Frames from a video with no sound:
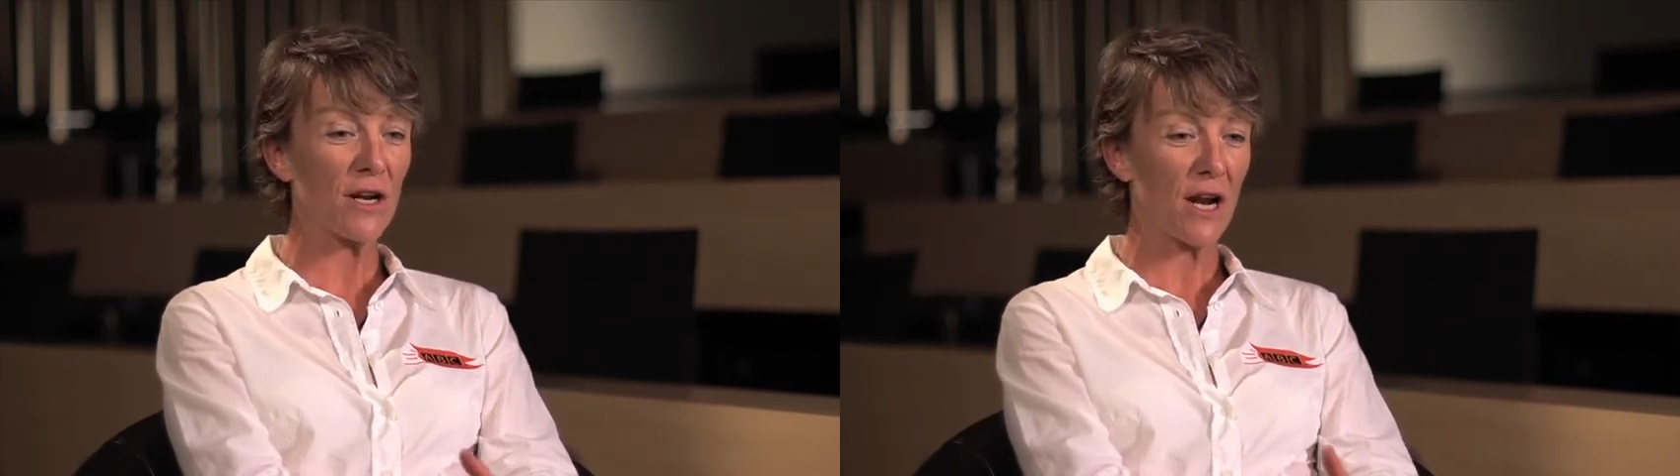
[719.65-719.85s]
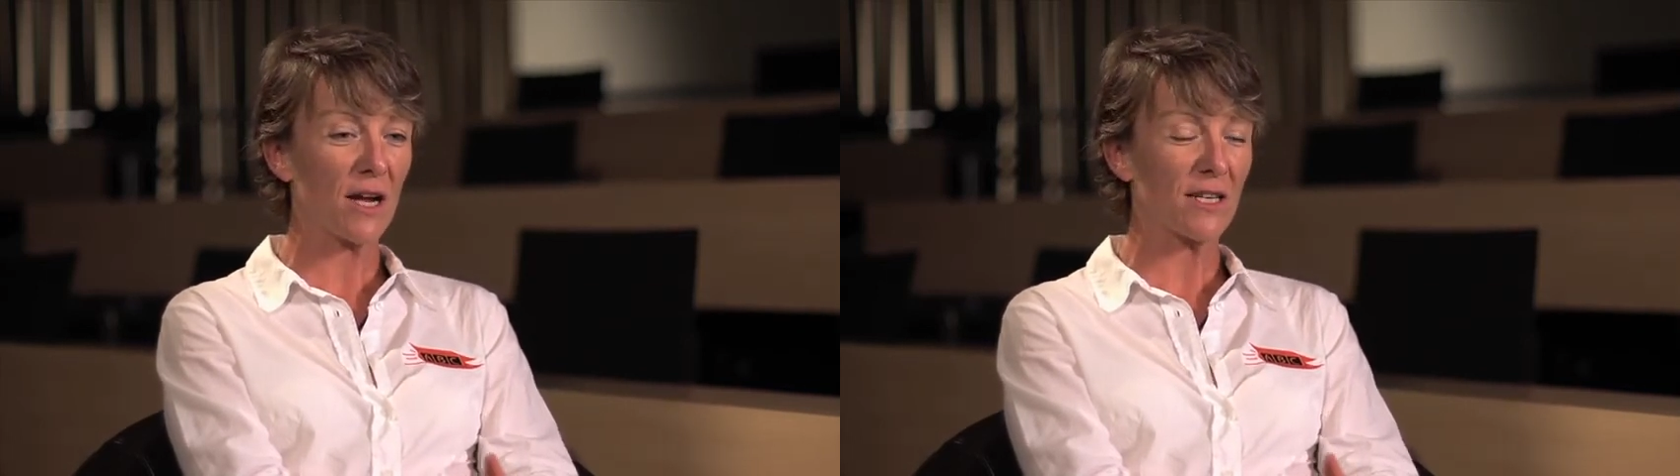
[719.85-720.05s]

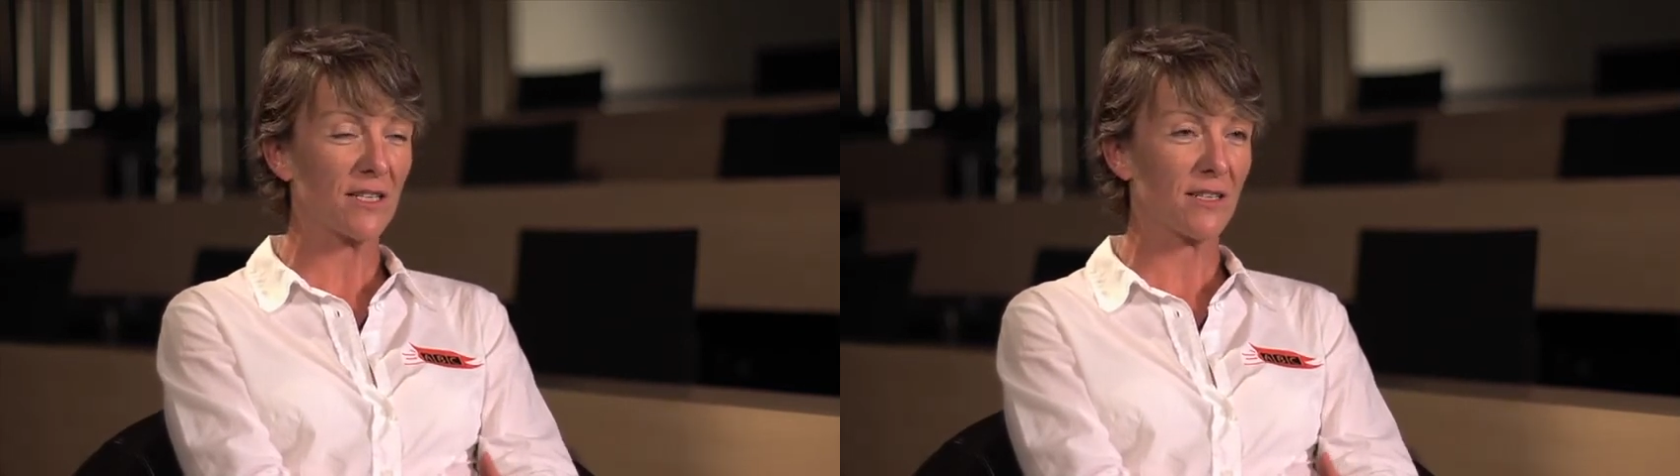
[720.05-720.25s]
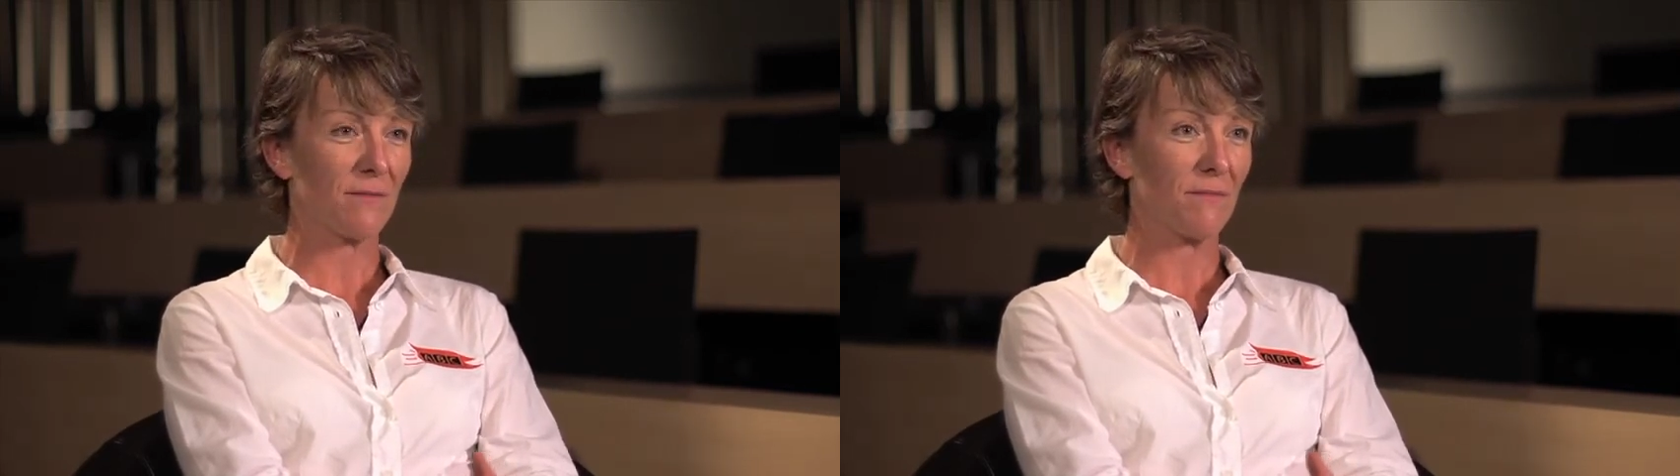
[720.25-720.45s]

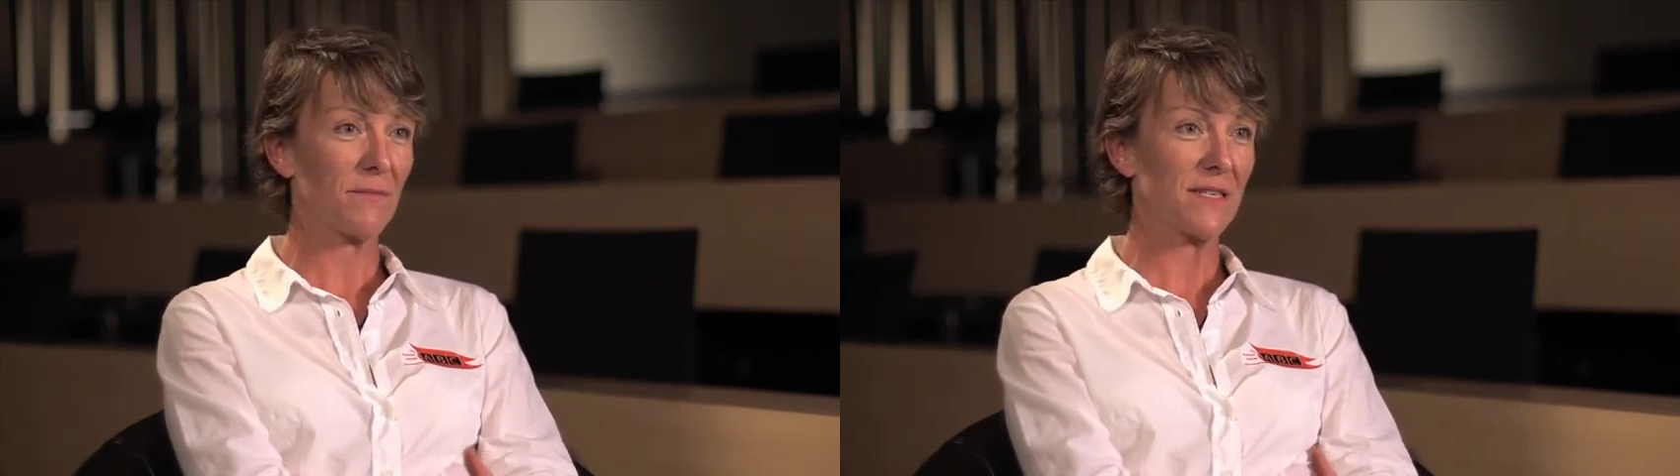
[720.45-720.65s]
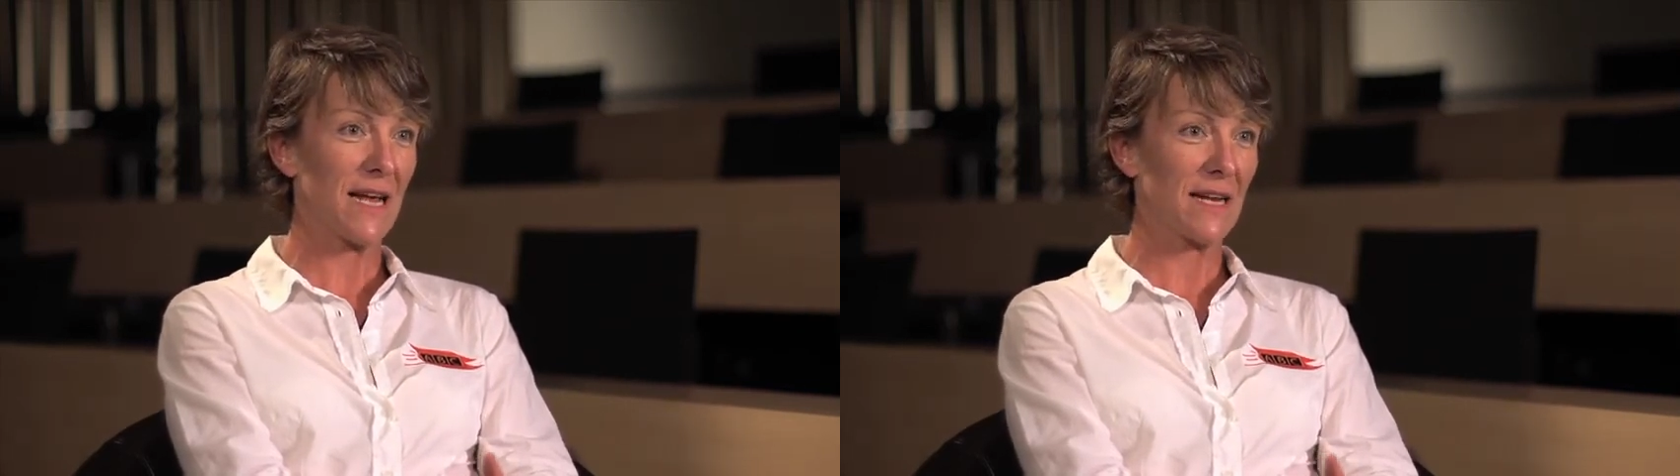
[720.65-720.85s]
nice
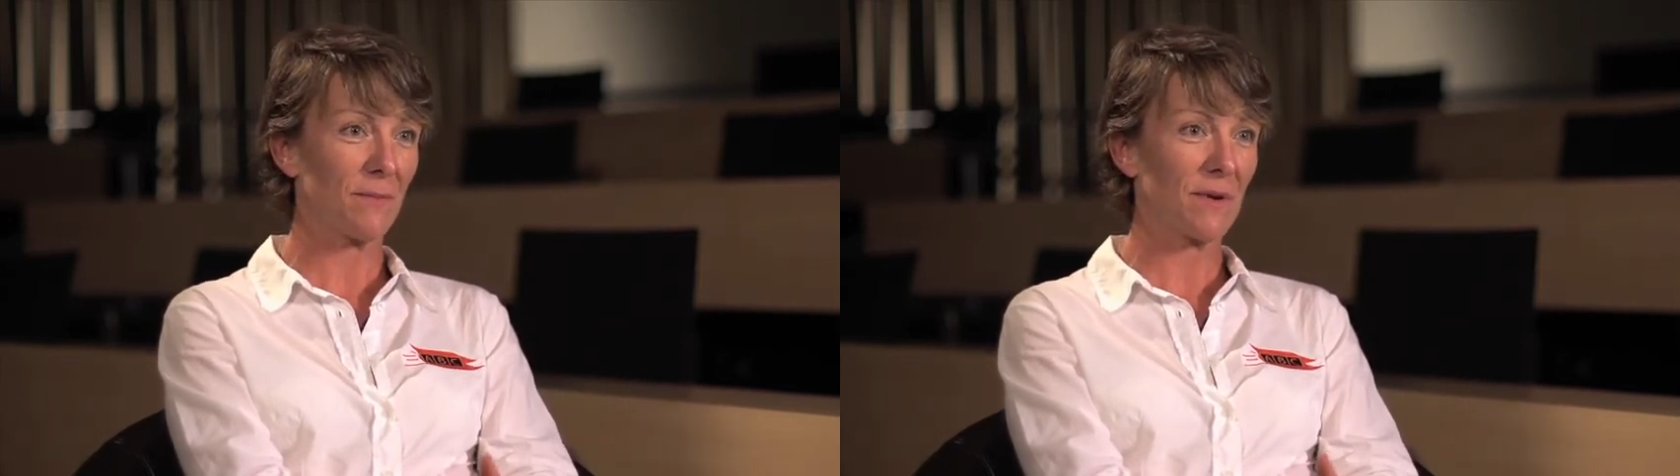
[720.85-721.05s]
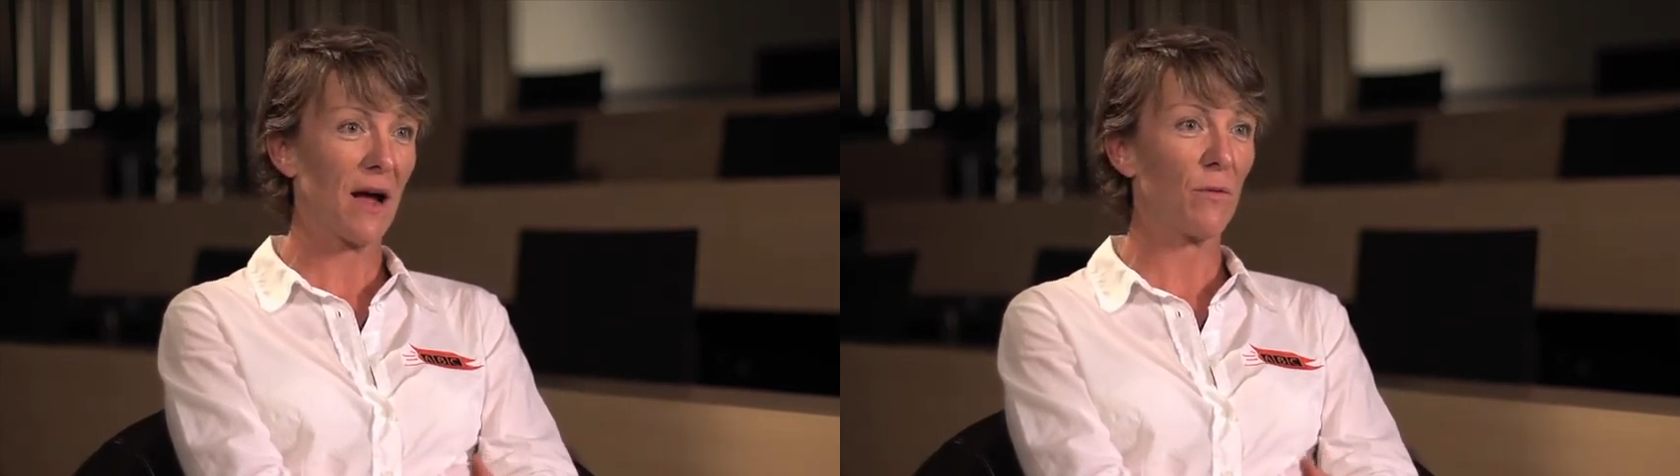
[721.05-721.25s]

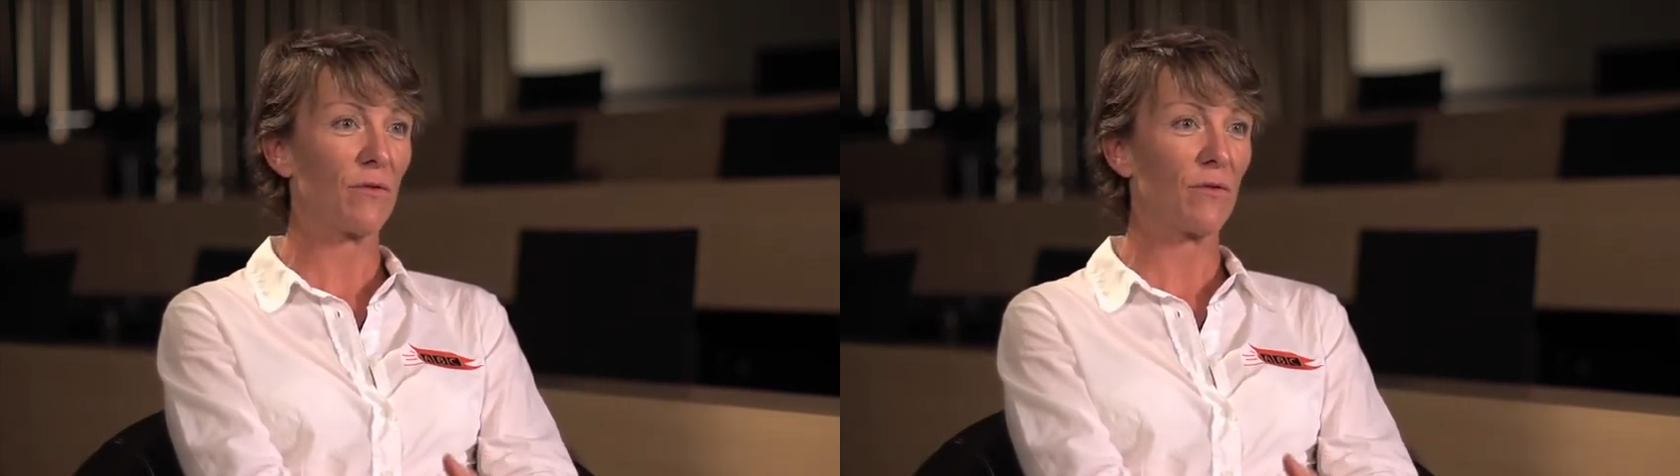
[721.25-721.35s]
setup now.